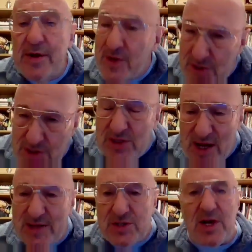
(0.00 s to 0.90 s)
This is
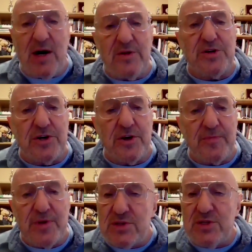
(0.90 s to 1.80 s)
not scholarship.
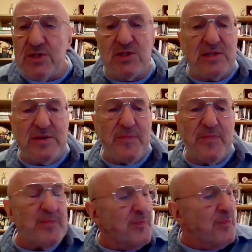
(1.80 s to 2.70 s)
This is
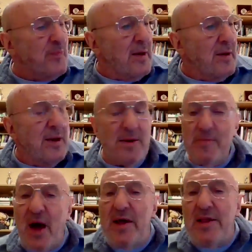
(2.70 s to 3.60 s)

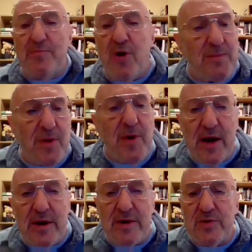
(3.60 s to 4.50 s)
highly
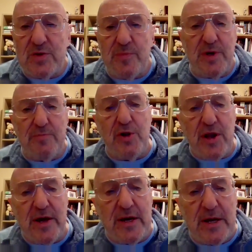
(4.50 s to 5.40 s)
problematic, to be
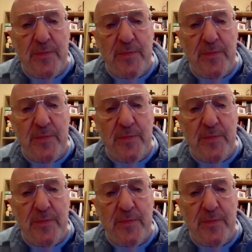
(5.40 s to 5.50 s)
polite.